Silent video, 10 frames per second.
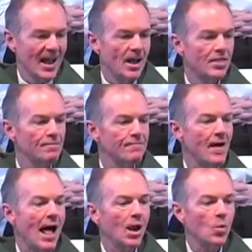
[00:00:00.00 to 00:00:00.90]
The
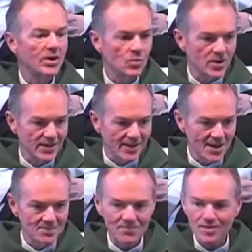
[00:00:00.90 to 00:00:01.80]
following
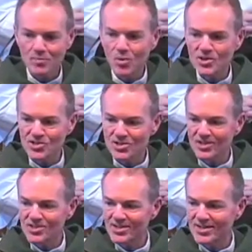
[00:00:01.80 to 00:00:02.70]
weekend, February
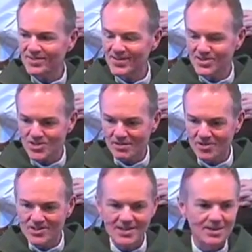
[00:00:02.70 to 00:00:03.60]
16th,
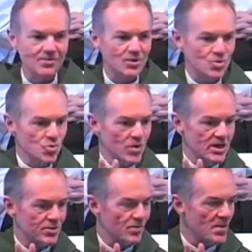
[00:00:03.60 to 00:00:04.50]
17th, 2
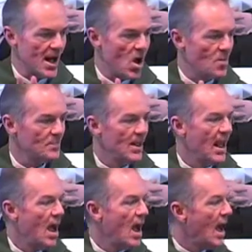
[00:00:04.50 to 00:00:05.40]
weeks from now,
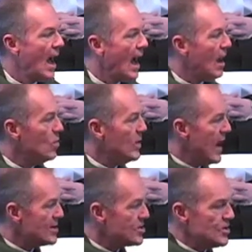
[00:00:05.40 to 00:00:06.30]
we
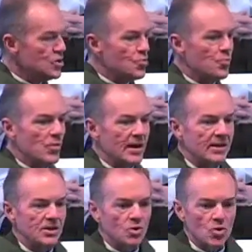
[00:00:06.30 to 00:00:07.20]
ask that you
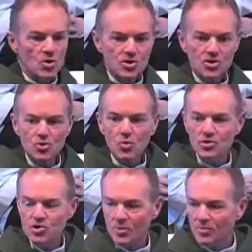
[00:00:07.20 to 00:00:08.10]
bring your
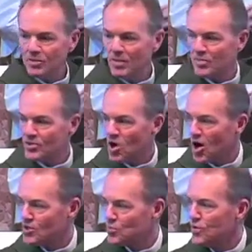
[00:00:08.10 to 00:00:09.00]
stewardship commitment
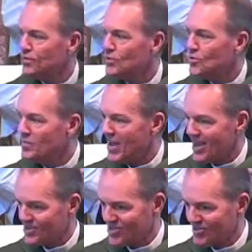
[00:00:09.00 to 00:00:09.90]
cards with you to
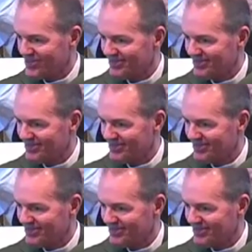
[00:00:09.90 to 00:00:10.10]
Mass